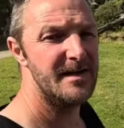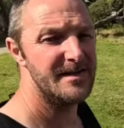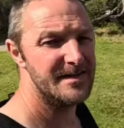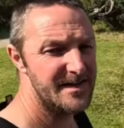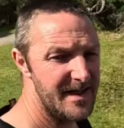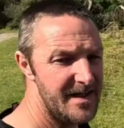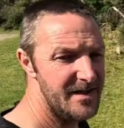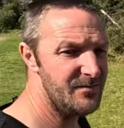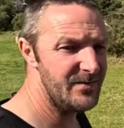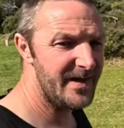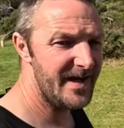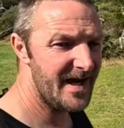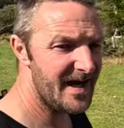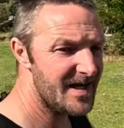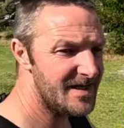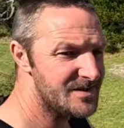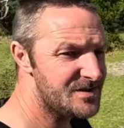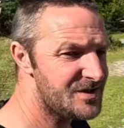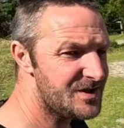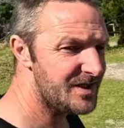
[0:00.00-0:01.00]
So here we
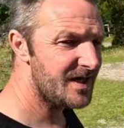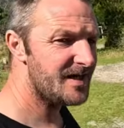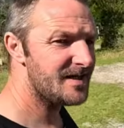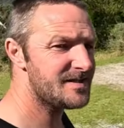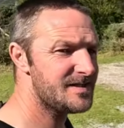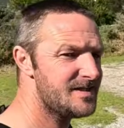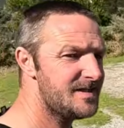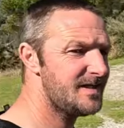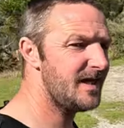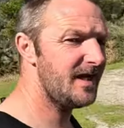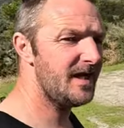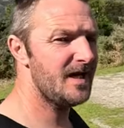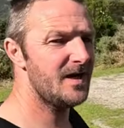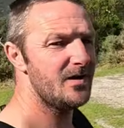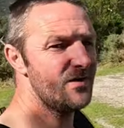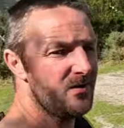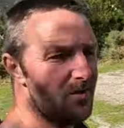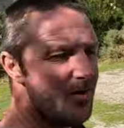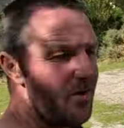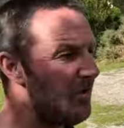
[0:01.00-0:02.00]
are just
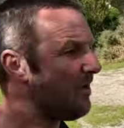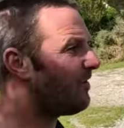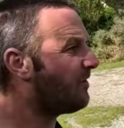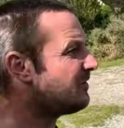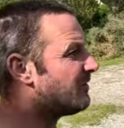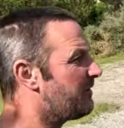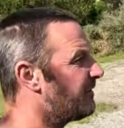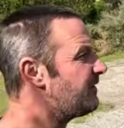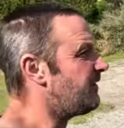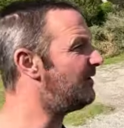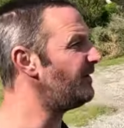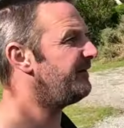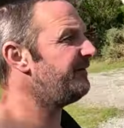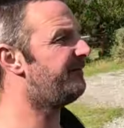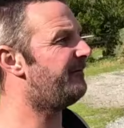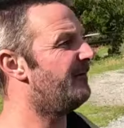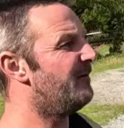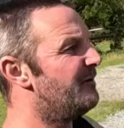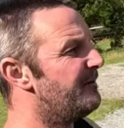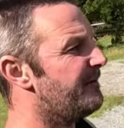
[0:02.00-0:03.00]
down on
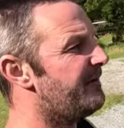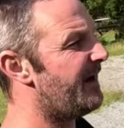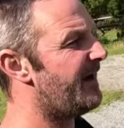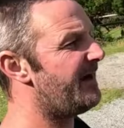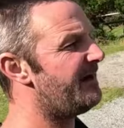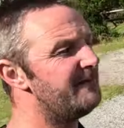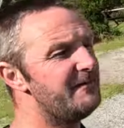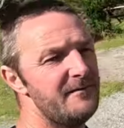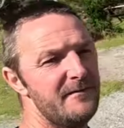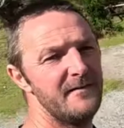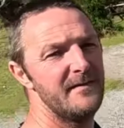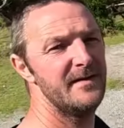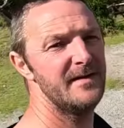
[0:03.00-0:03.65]
34th Ave.